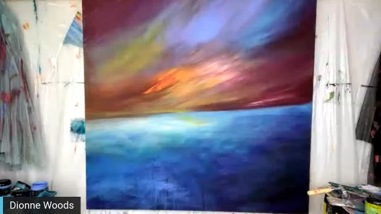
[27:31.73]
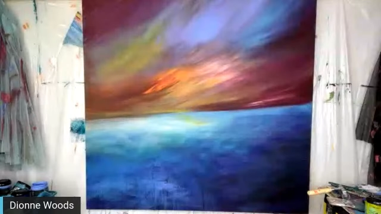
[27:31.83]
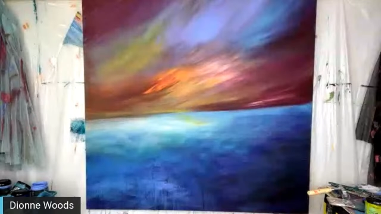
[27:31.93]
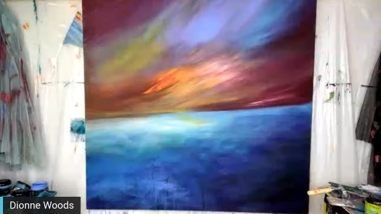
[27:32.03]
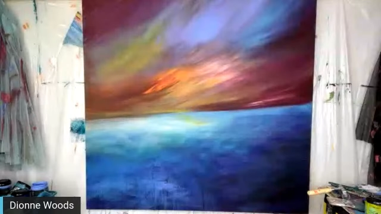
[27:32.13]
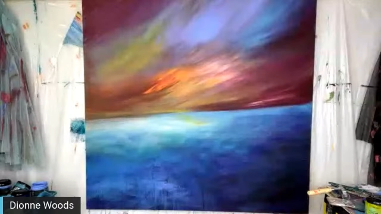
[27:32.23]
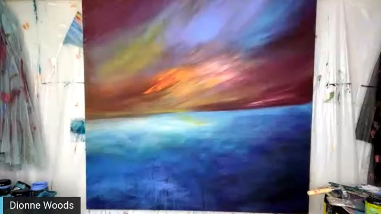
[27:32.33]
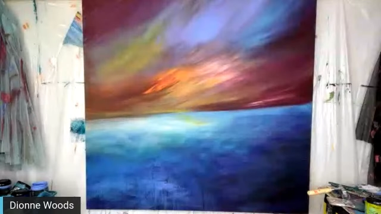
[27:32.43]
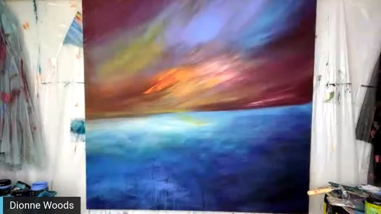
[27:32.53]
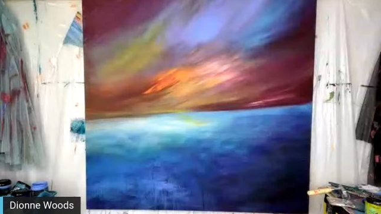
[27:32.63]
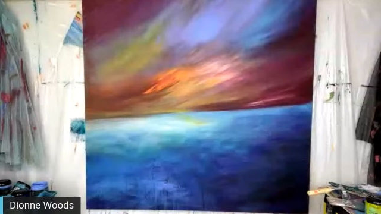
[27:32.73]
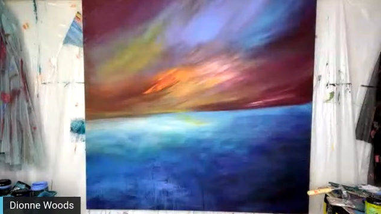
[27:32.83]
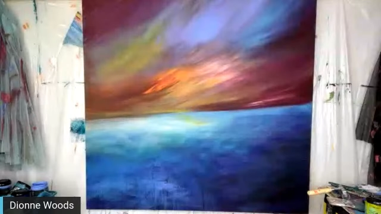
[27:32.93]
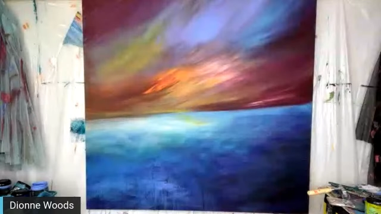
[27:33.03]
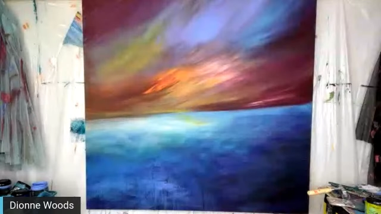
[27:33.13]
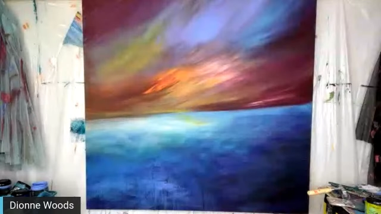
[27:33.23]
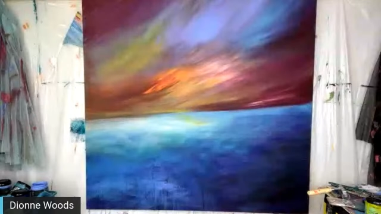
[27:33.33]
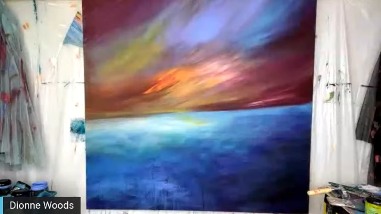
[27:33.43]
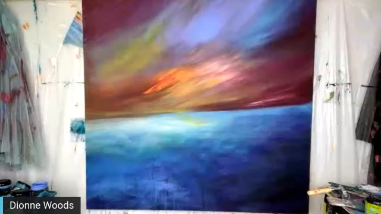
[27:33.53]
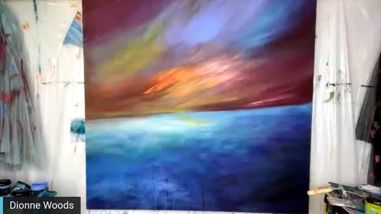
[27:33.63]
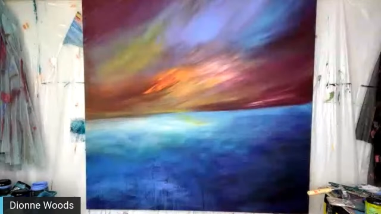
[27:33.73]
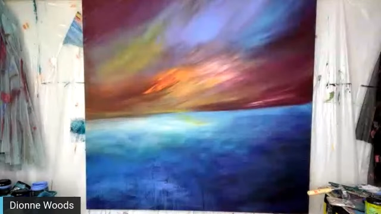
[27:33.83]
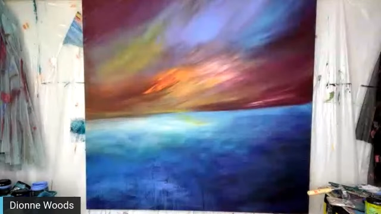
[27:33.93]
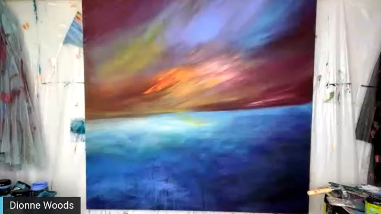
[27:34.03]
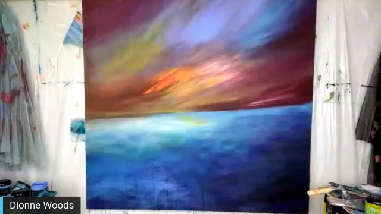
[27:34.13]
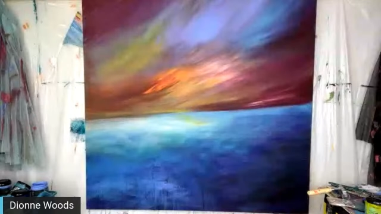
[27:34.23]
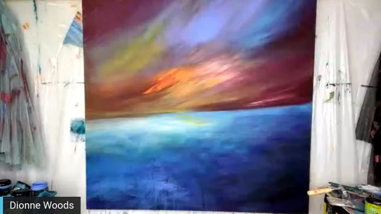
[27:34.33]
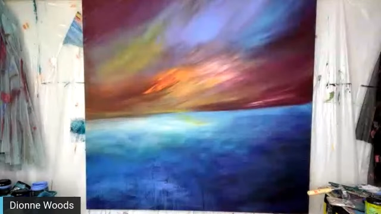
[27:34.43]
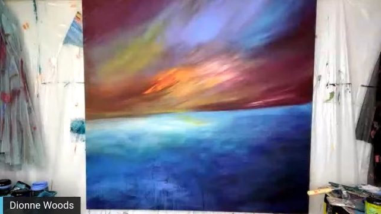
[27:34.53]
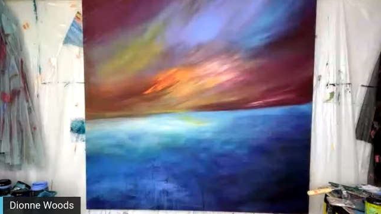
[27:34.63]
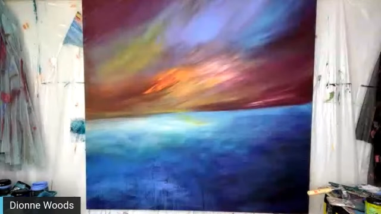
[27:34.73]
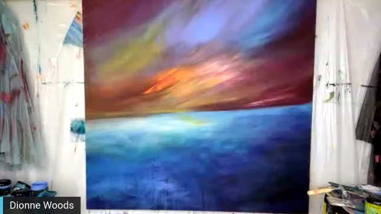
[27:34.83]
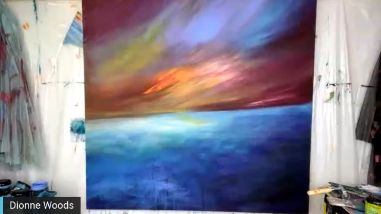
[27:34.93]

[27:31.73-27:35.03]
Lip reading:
Nobody's mouth can be seen.